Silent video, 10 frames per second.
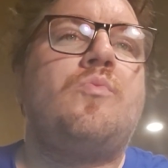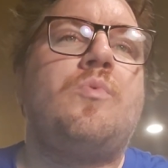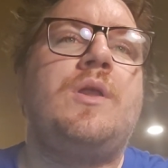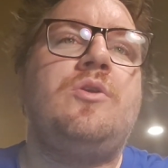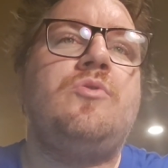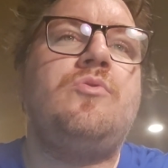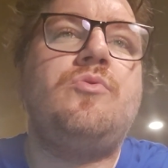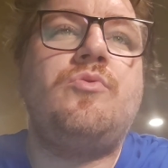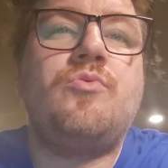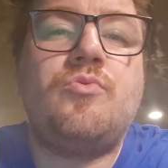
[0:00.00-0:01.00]
when
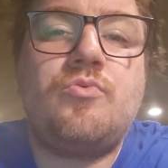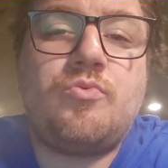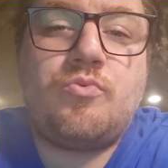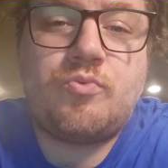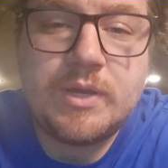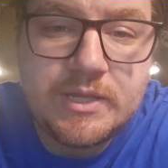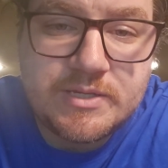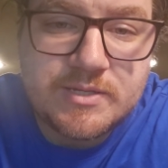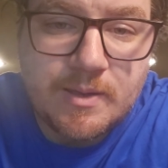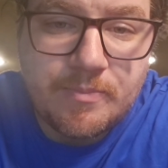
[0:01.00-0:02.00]
you read
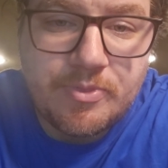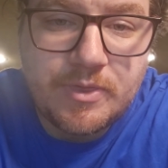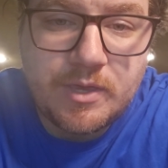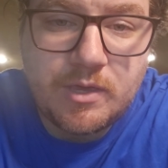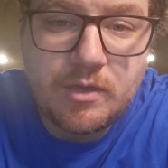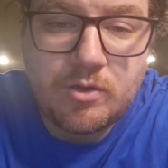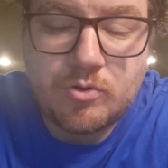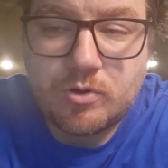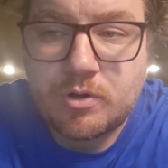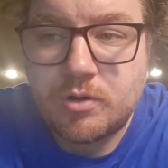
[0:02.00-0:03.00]
something
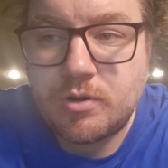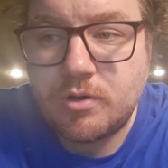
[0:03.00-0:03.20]
or